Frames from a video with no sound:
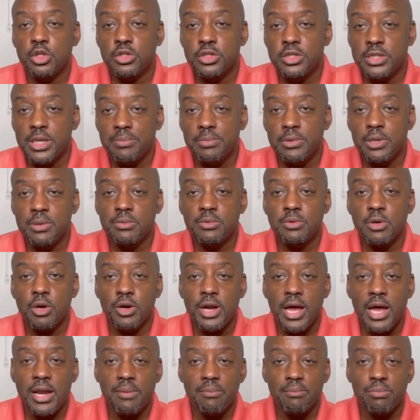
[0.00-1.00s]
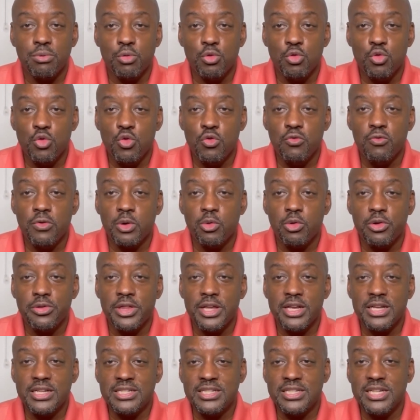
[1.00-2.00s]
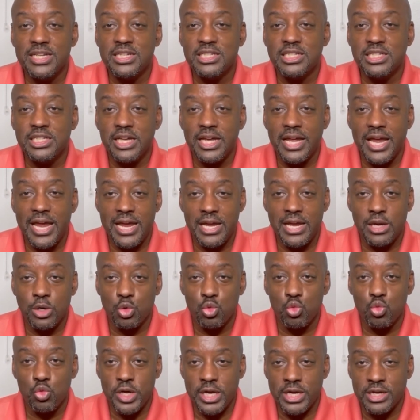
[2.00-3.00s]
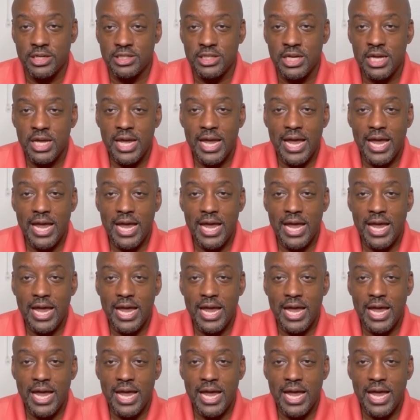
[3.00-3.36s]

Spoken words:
symptoms are not improving within 6 to 8 weeks.